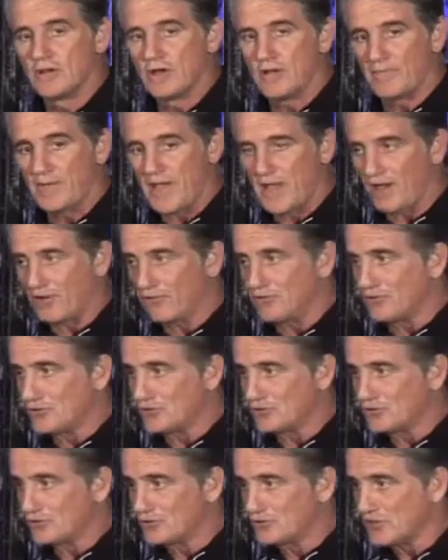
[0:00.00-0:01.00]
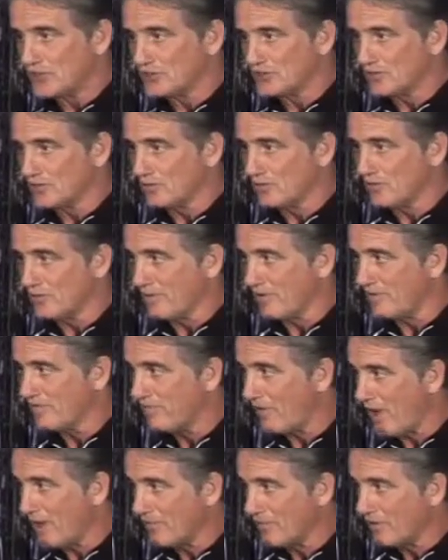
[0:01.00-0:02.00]
about jujitsu. There are
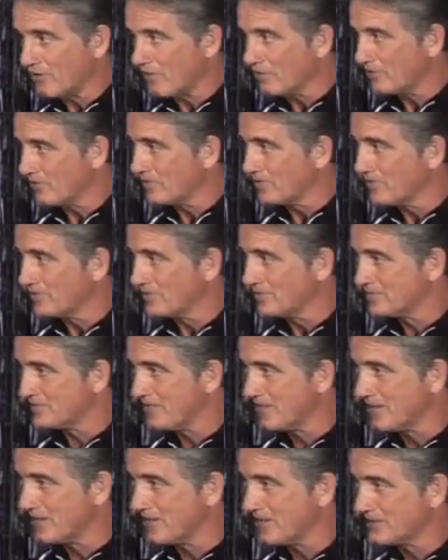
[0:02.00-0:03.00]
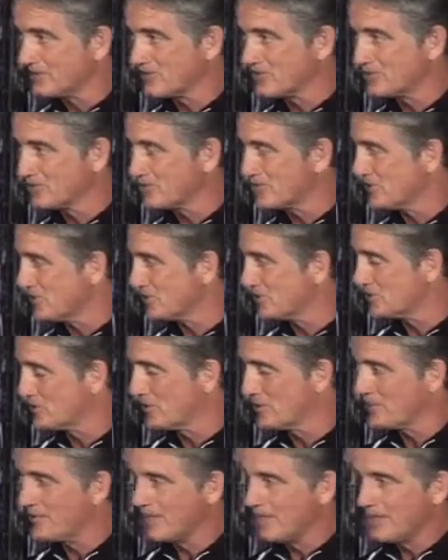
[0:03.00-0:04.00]
500 techniques in
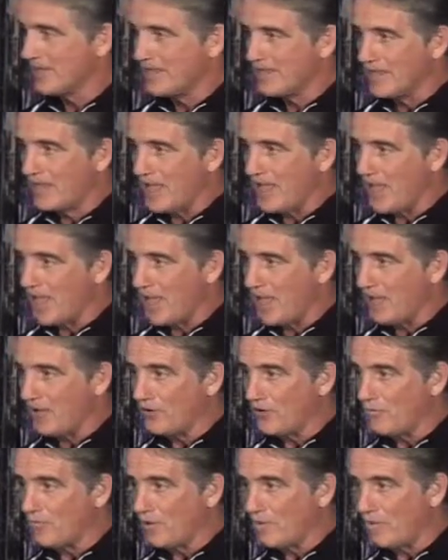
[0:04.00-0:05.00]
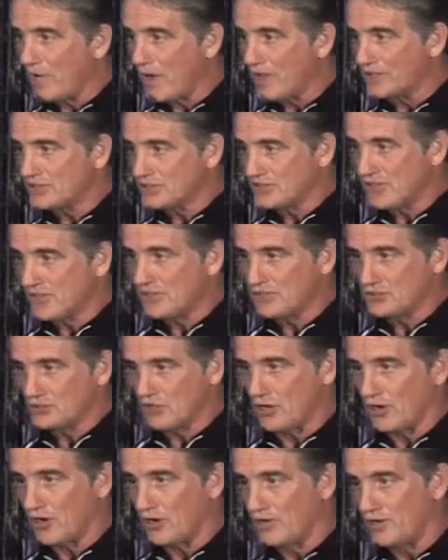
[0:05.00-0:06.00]
jujitsu, and my
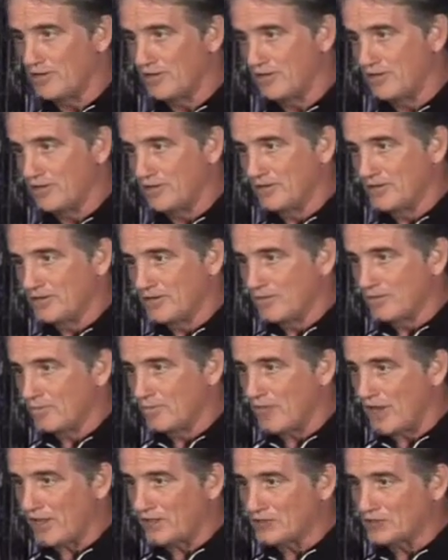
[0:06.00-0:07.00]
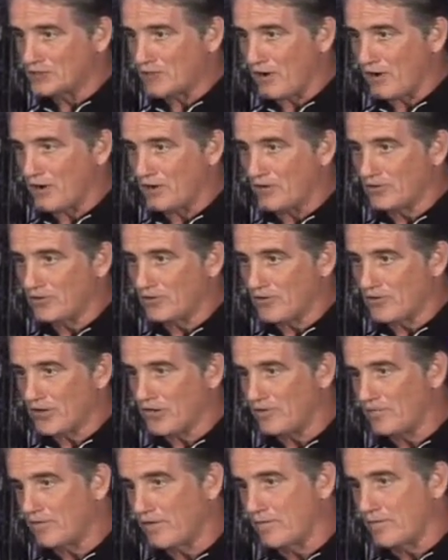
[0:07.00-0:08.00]
teacher, when I started
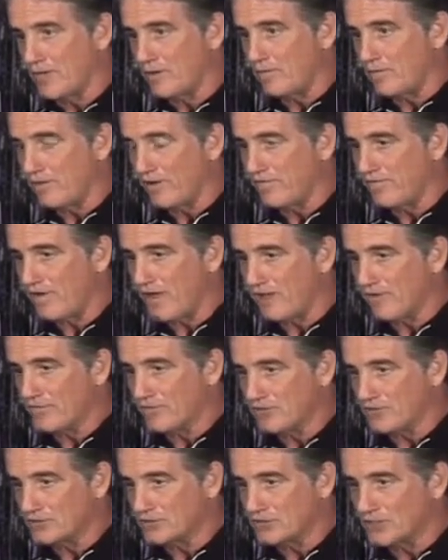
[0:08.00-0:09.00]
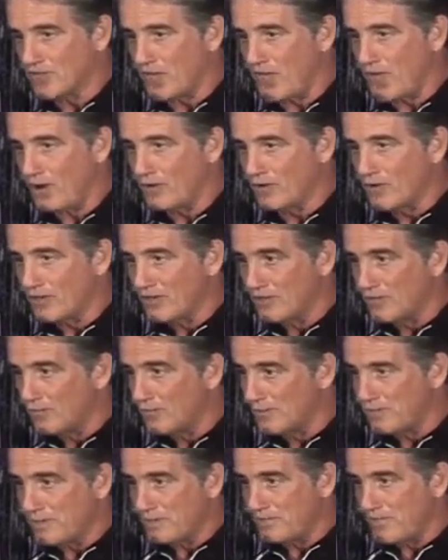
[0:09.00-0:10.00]
learning from him about five years ago,
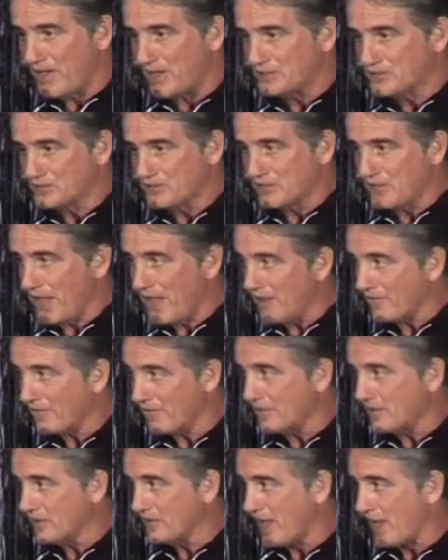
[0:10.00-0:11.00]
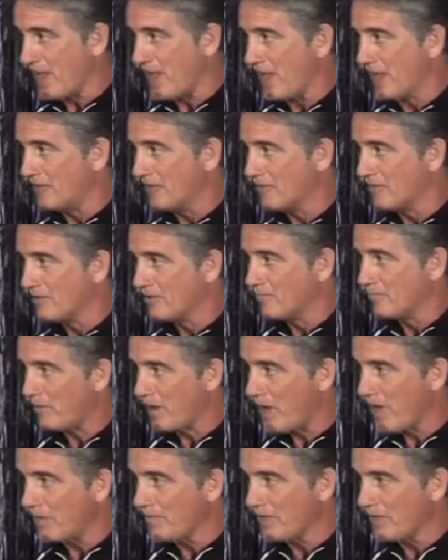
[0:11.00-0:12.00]
would be pestered every day
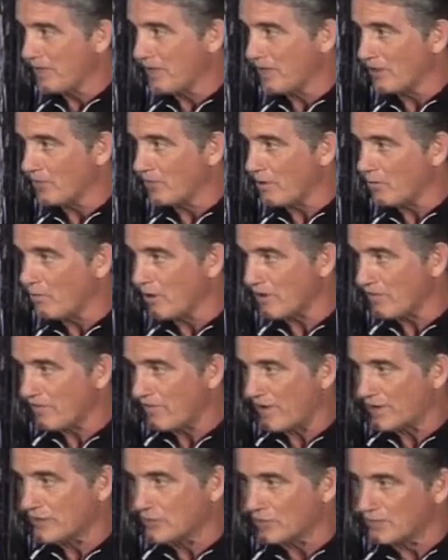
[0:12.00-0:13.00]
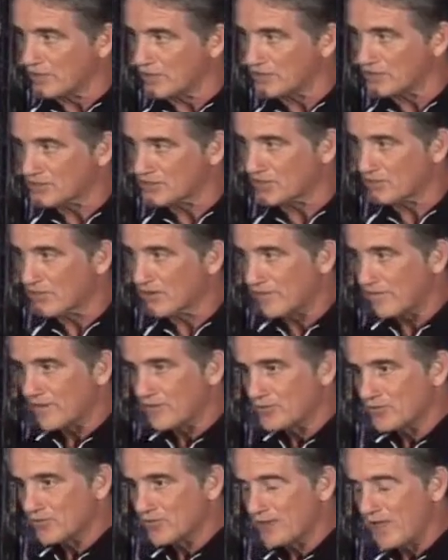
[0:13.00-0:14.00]
by me. Well, what if I do this and what if
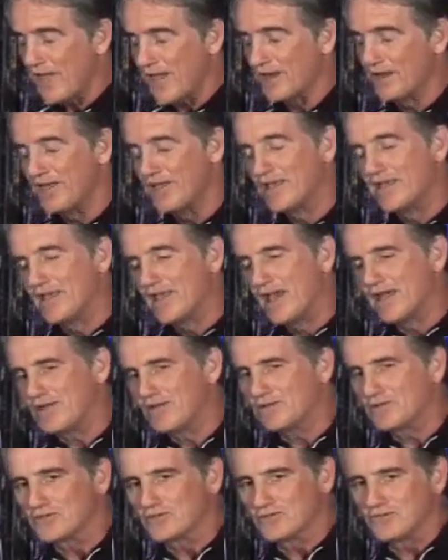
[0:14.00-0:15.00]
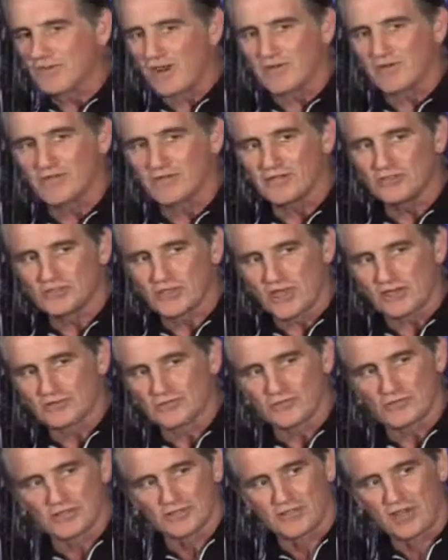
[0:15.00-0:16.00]
I do that? And he was very
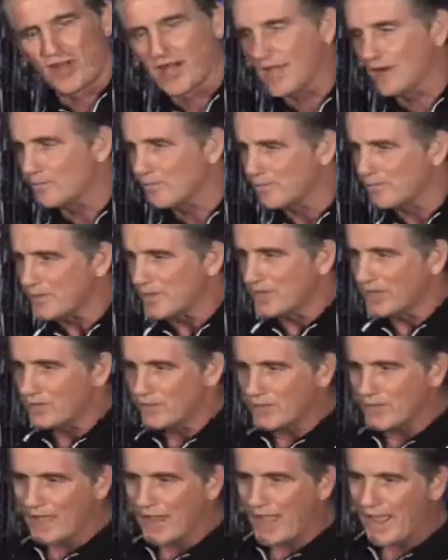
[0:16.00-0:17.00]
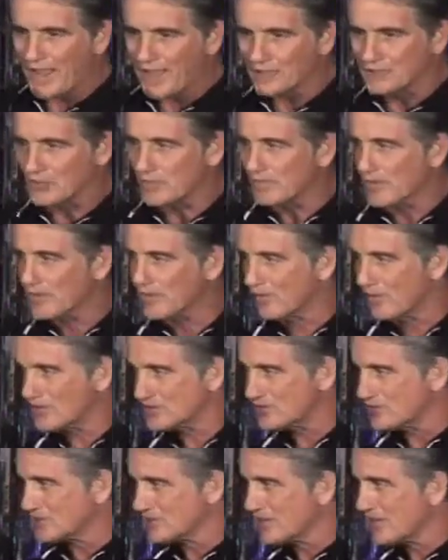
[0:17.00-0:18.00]
gentle and kind with me, and he would answer my
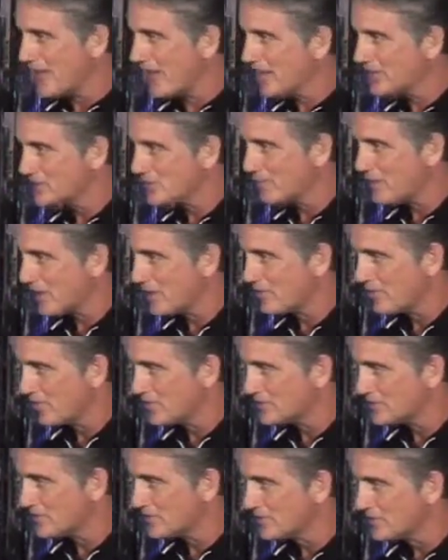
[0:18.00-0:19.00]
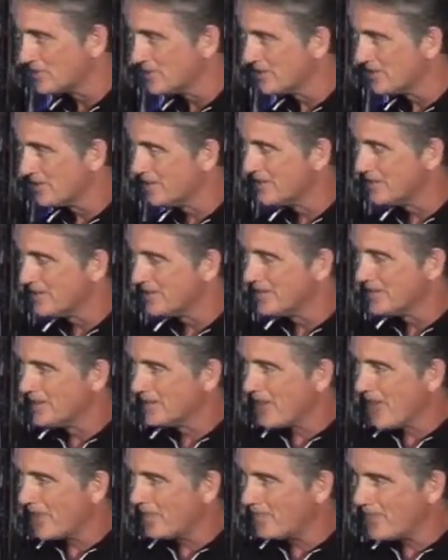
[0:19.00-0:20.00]
questions and answer my questions.
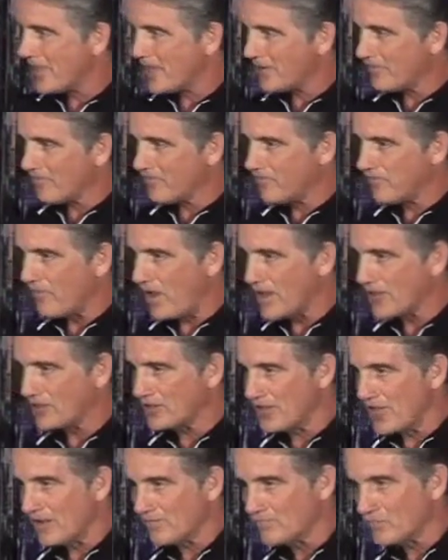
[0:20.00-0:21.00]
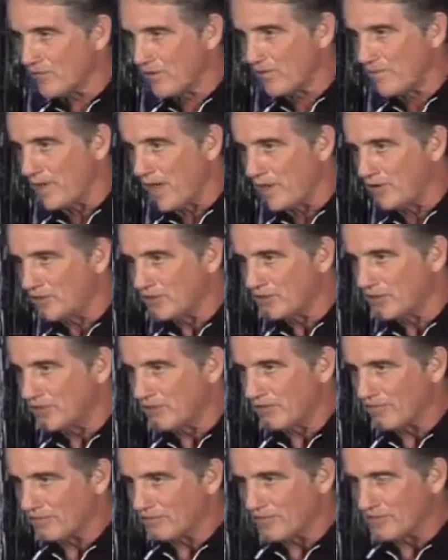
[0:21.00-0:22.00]
And then finally, after about a
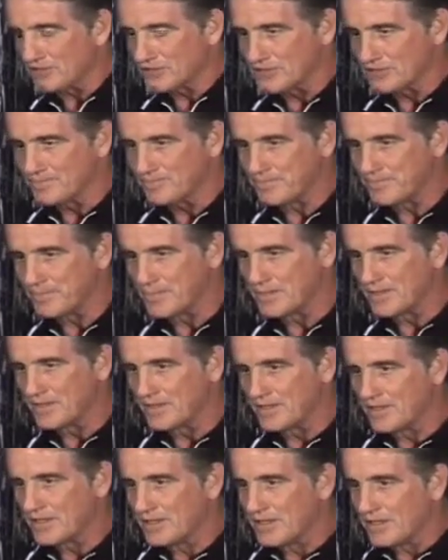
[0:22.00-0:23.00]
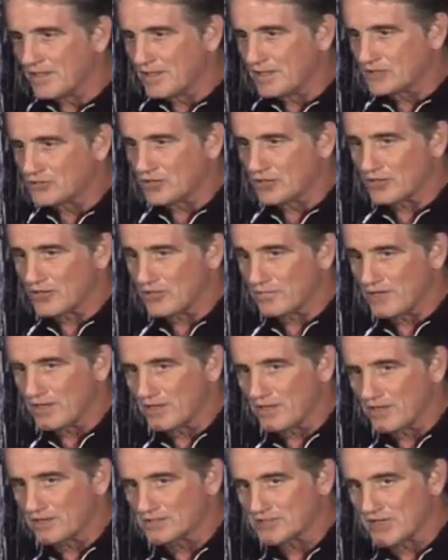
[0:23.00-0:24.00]
year of this, he turned to
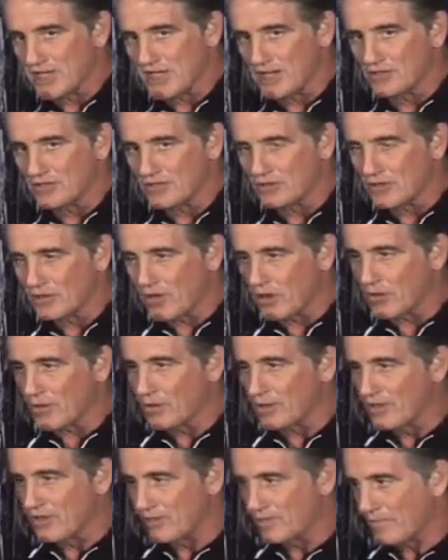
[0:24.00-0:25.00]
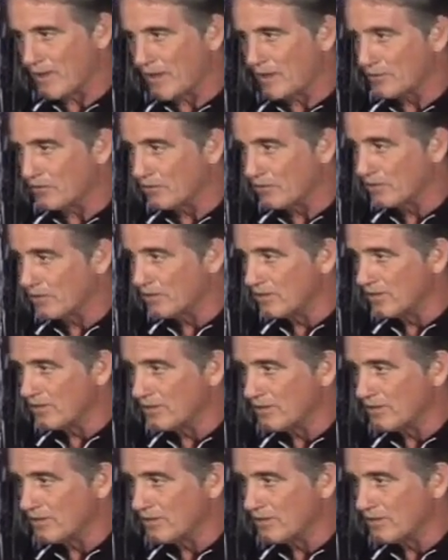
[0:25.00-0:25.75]
me and he said, You know, Michael,